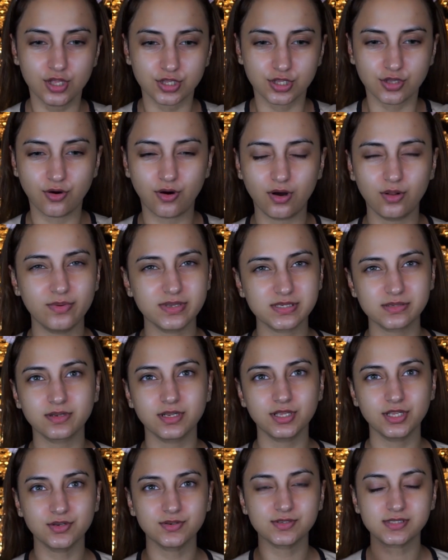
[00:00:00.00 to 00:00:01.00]
you always want
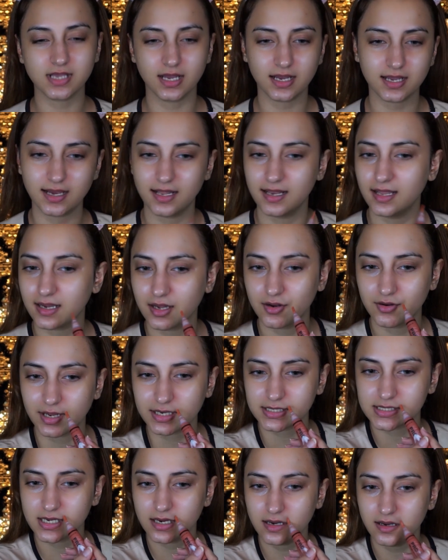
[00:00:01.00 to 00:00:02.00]
to use a color
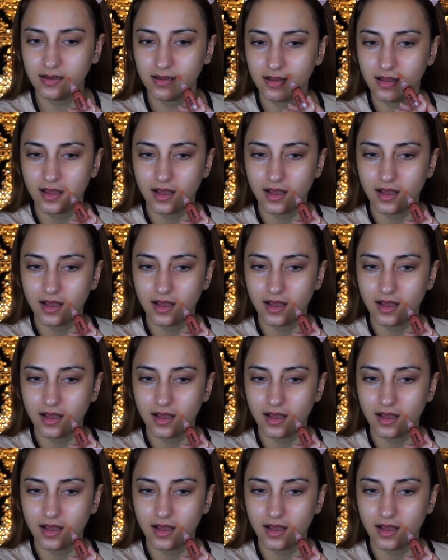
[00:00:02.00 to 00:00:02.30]
corrector.